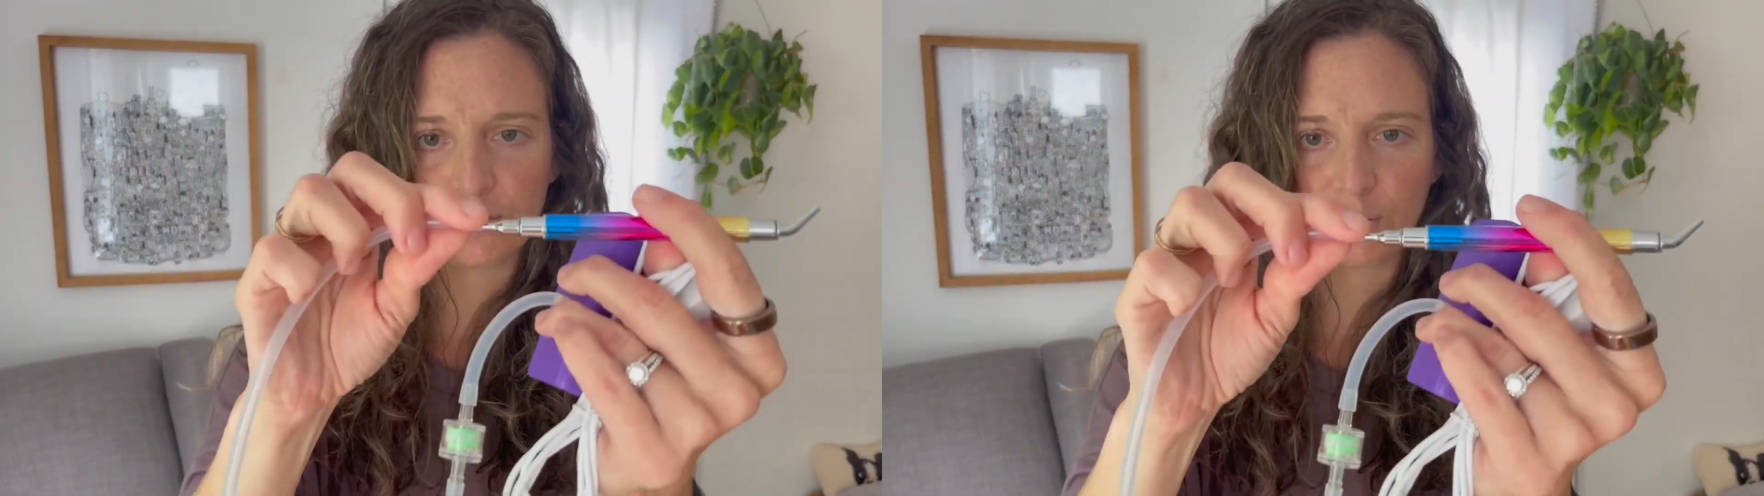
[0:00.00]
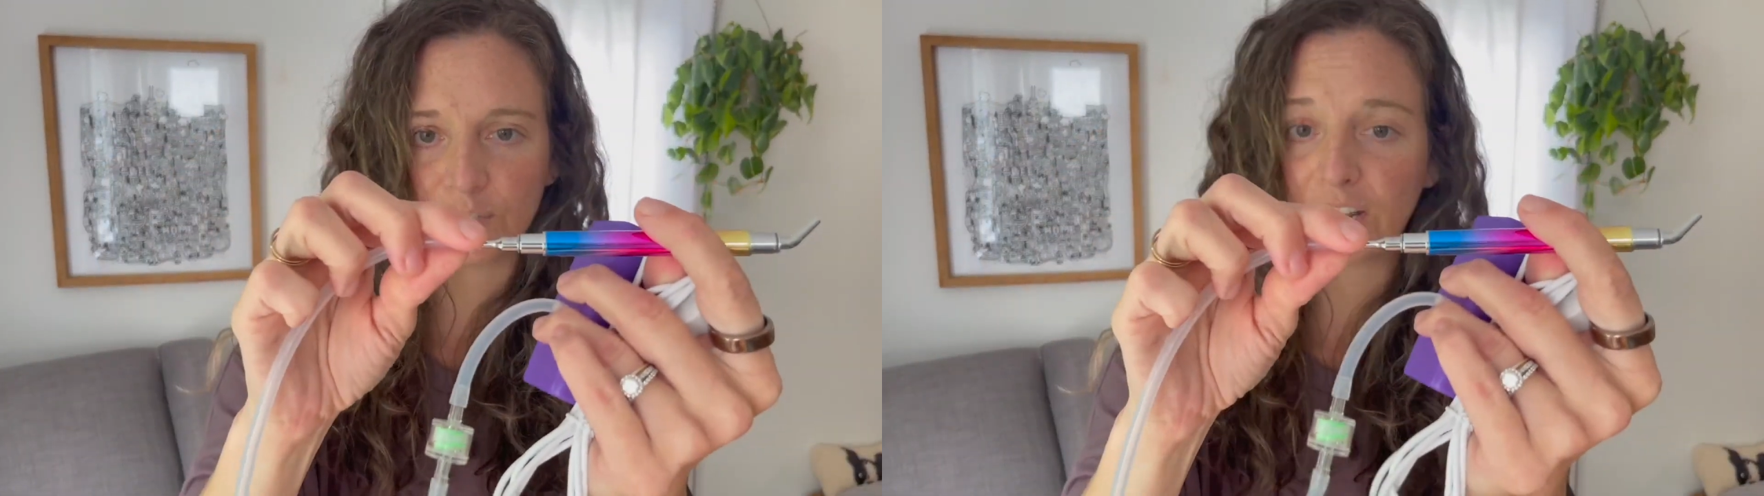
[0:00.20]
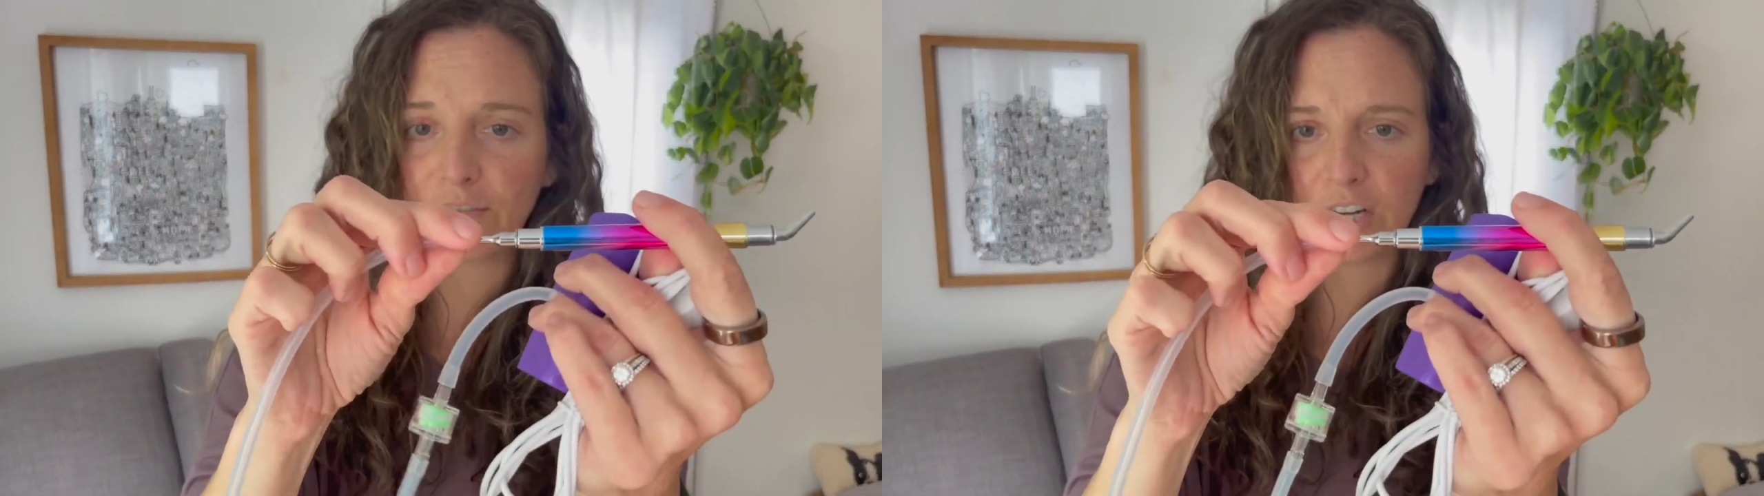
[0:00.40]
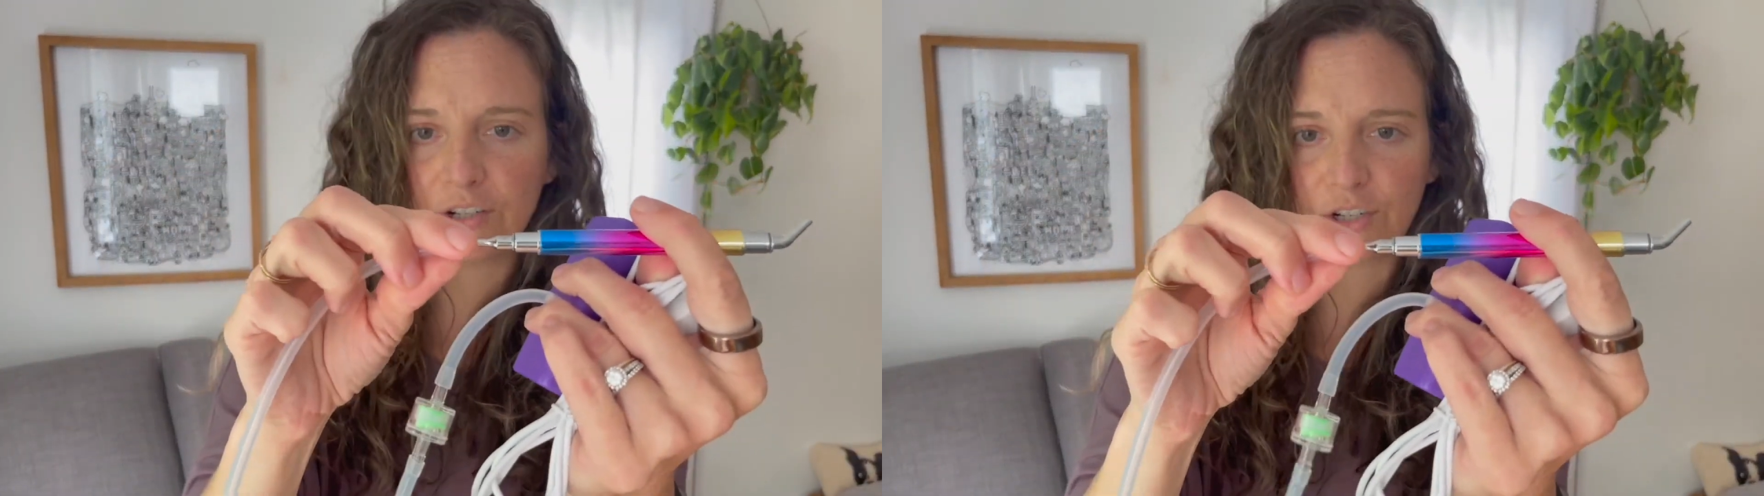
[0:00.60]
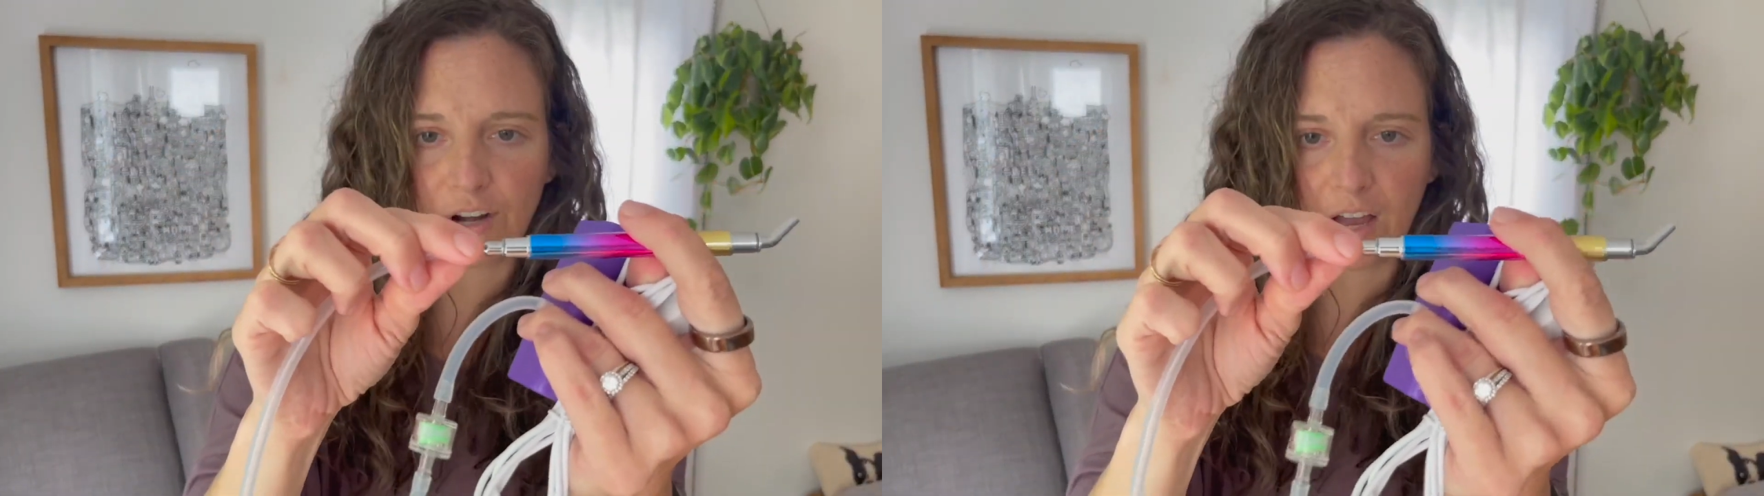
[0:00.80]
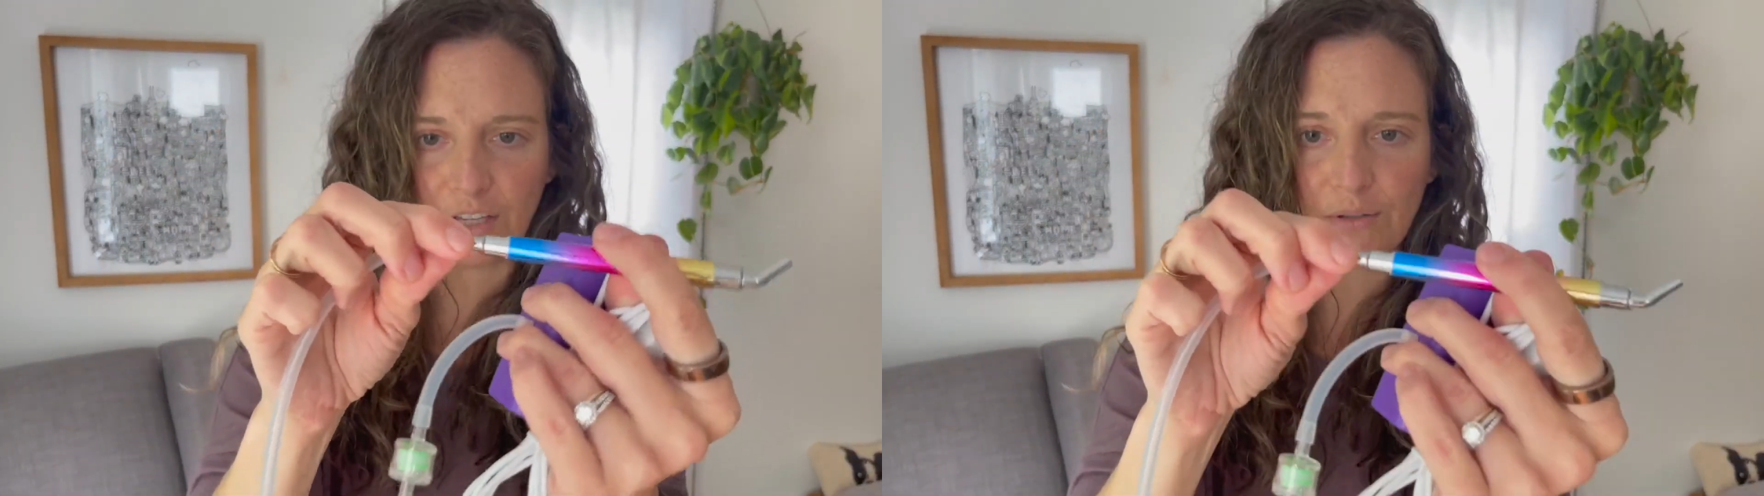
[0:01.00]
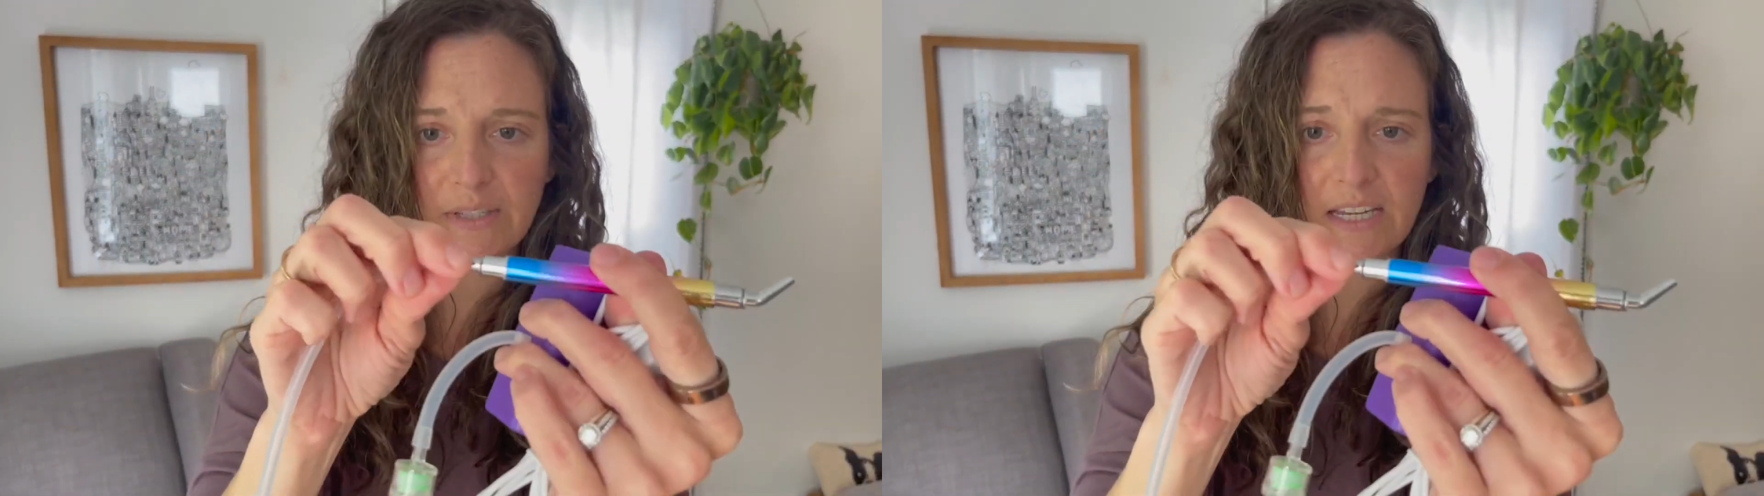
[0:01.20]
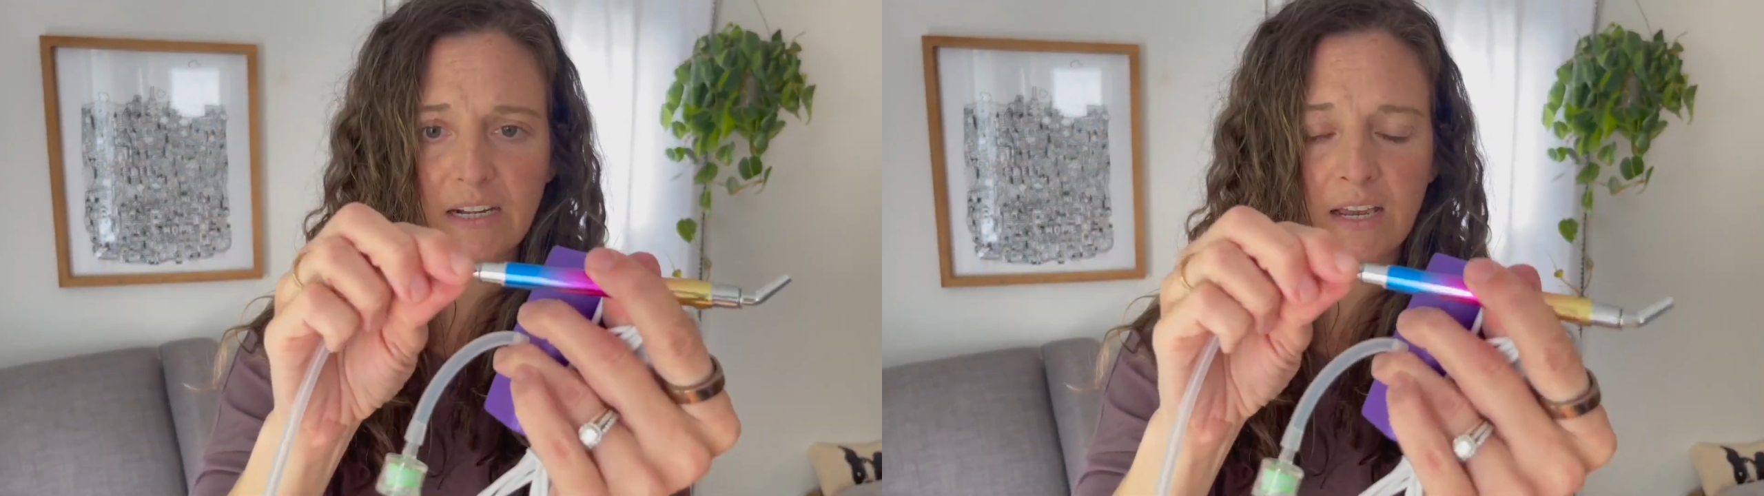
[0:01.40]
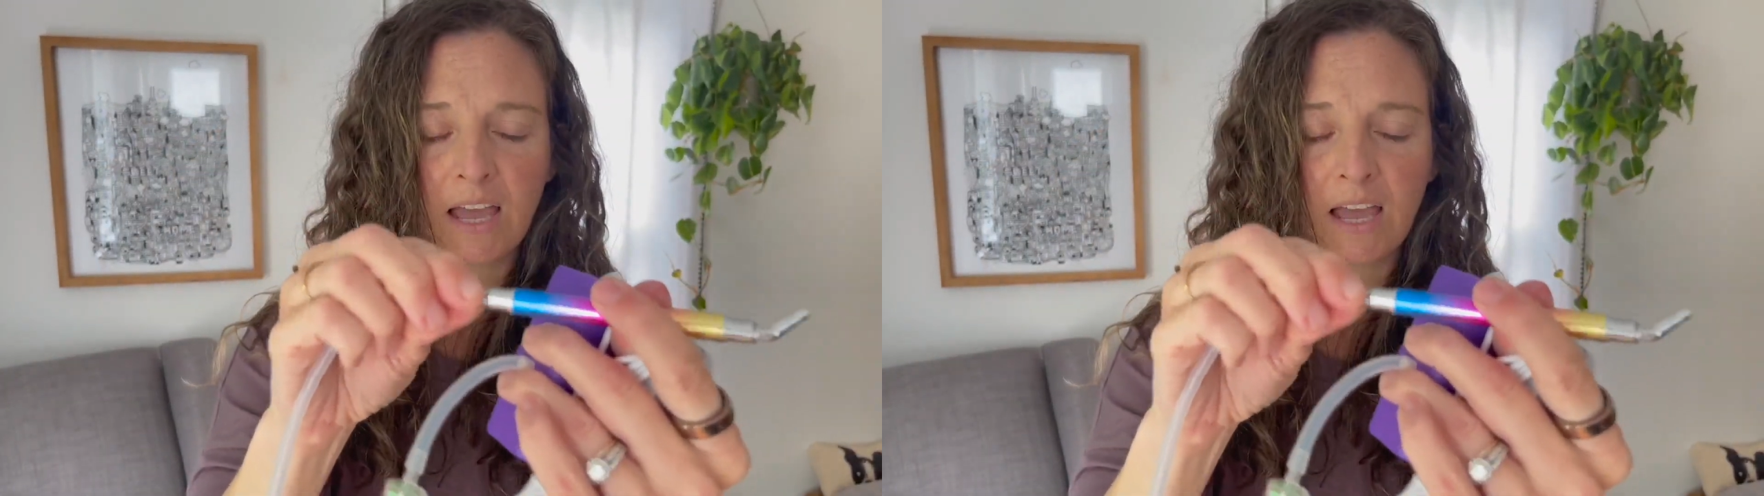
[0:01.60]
to whichever end you're not using,